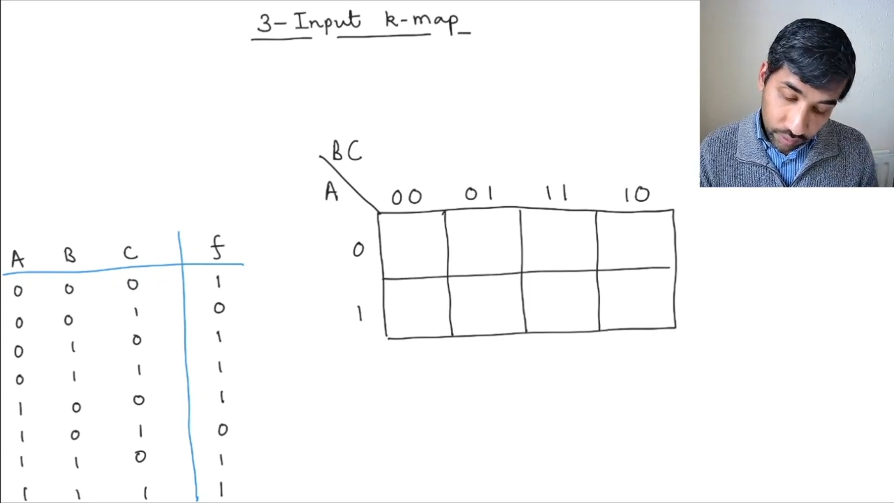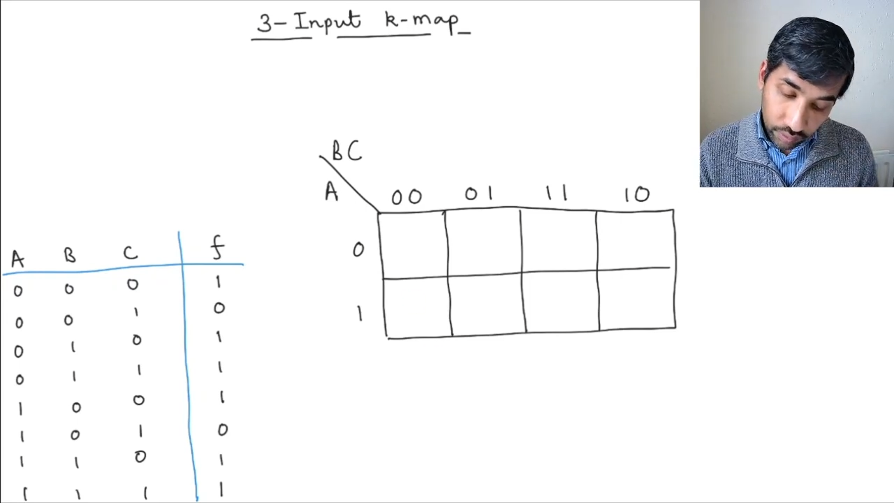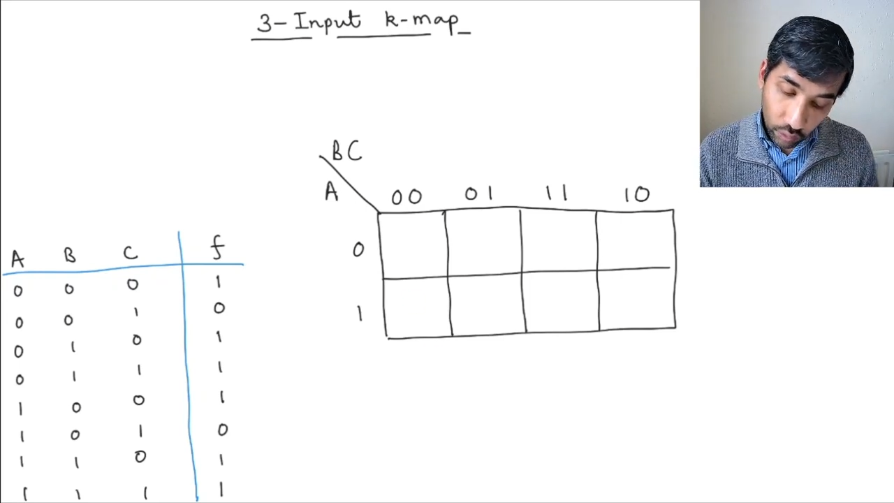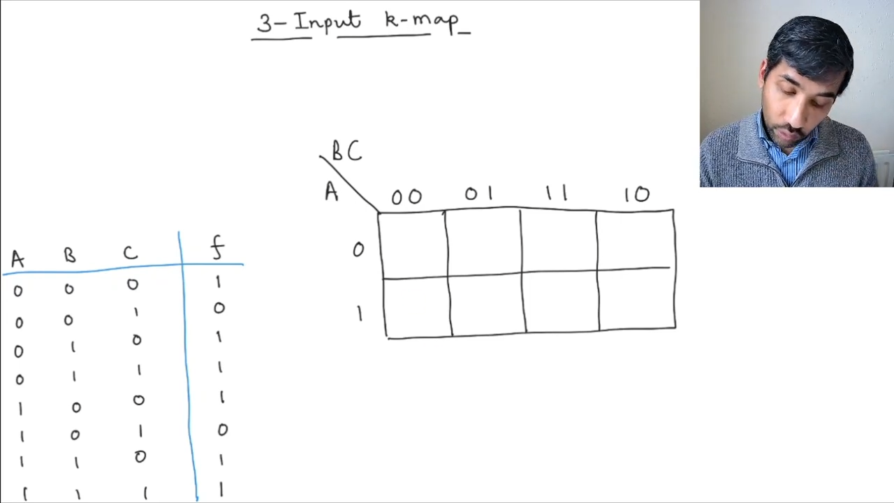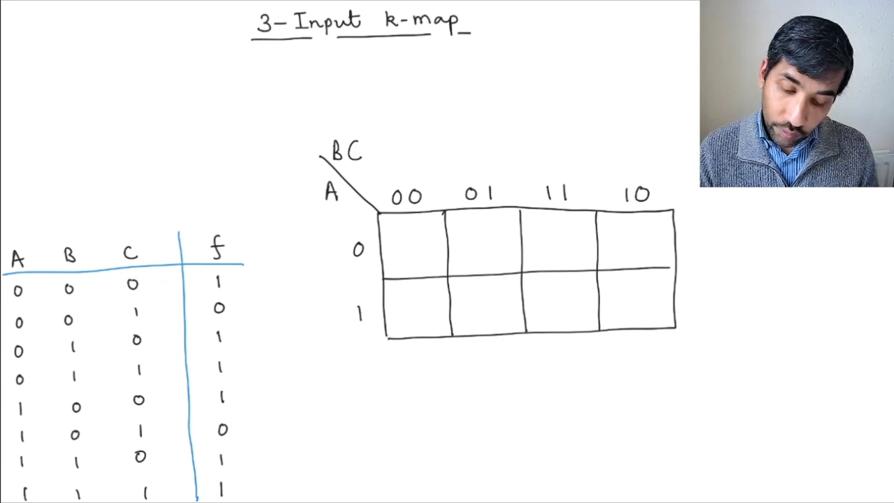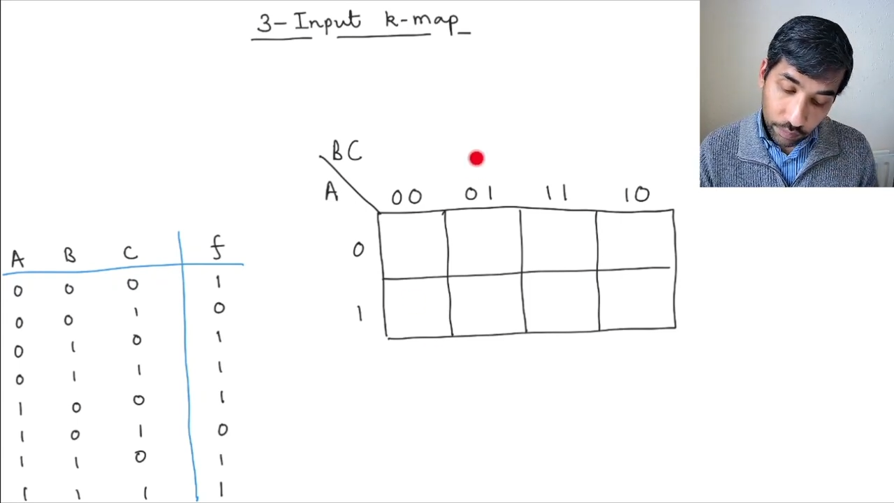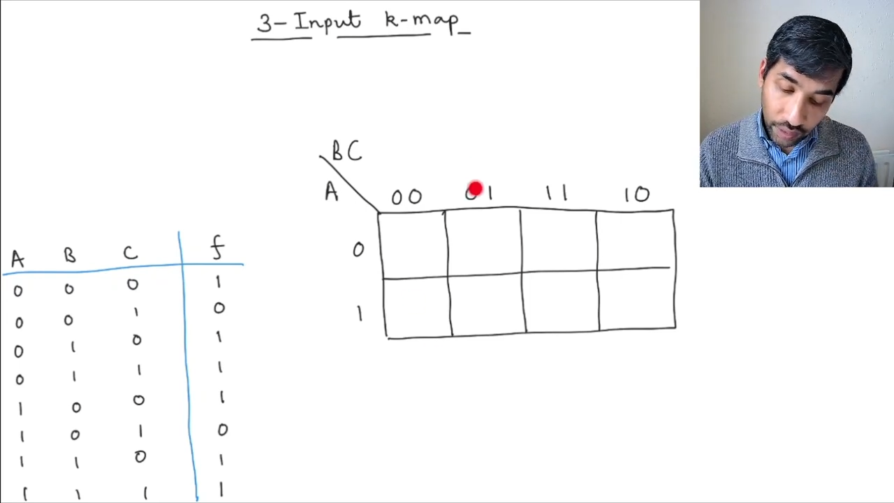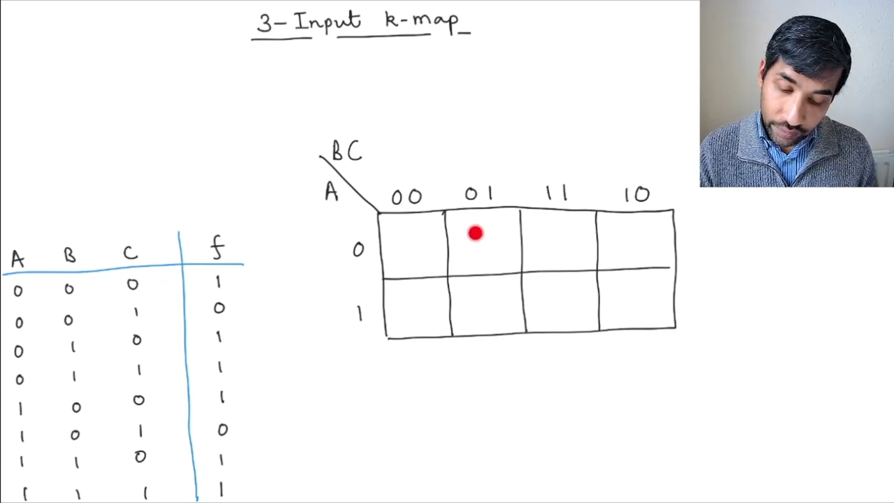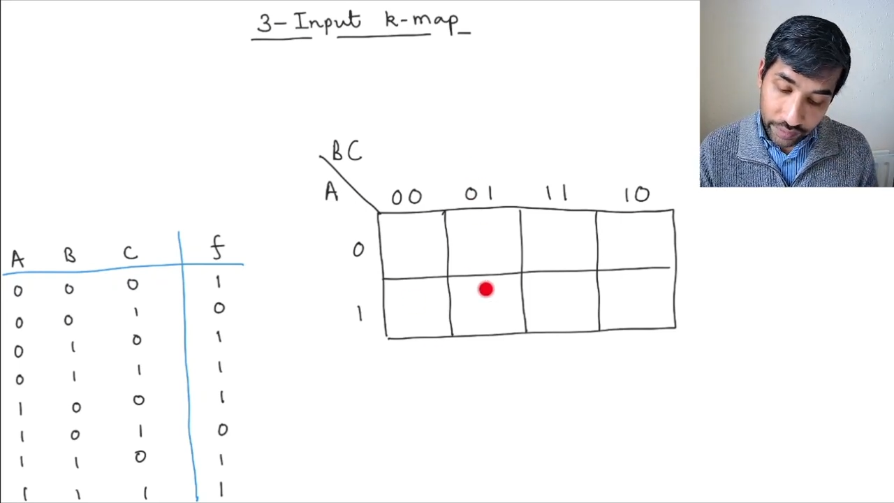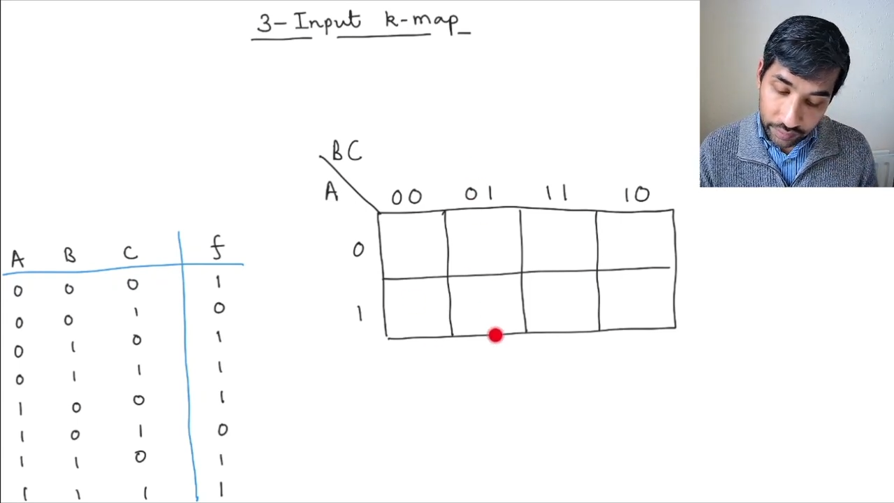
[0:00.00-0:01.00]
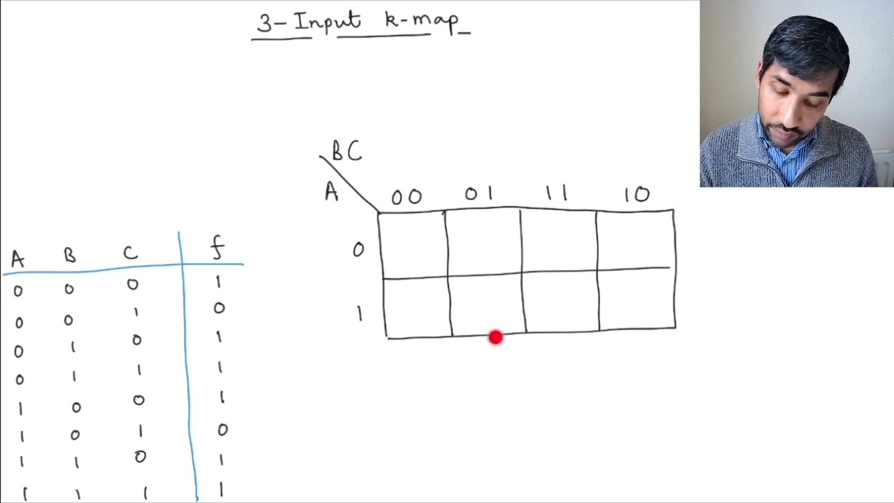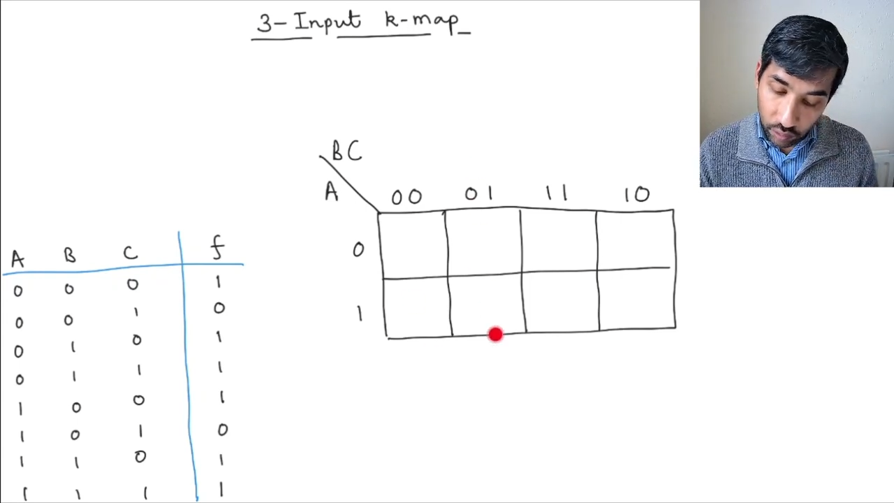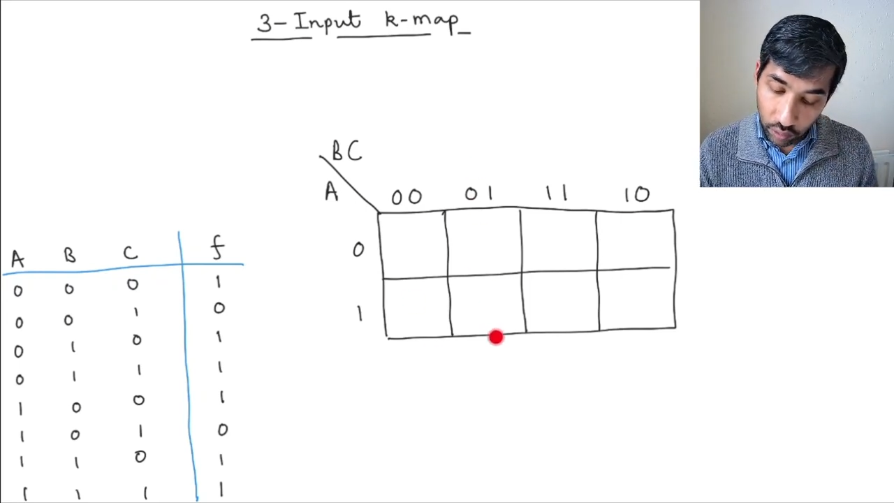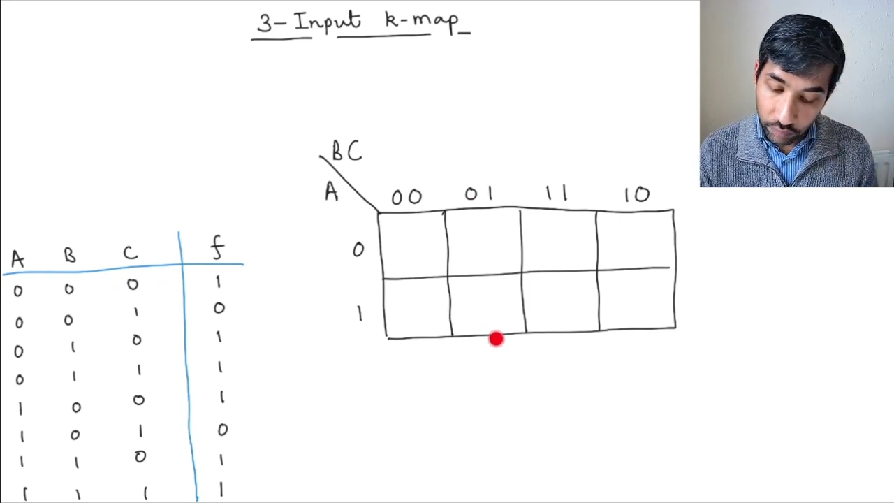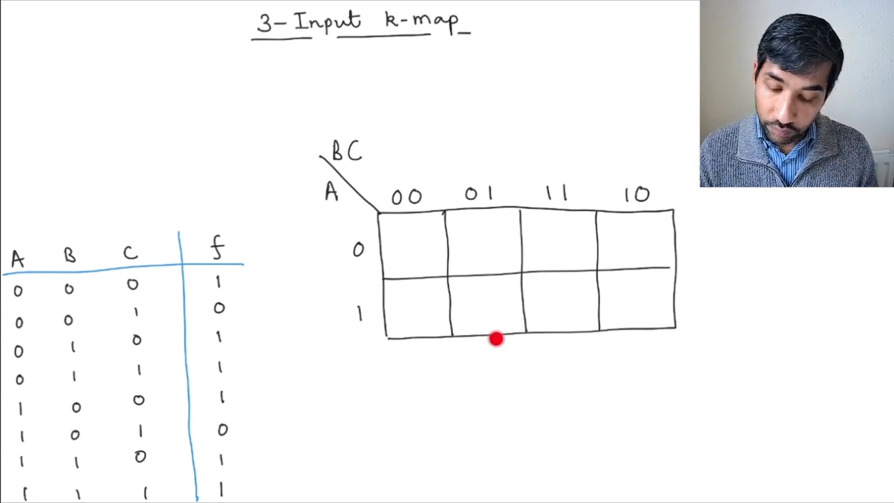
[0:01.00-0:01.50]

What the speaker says: column and this column,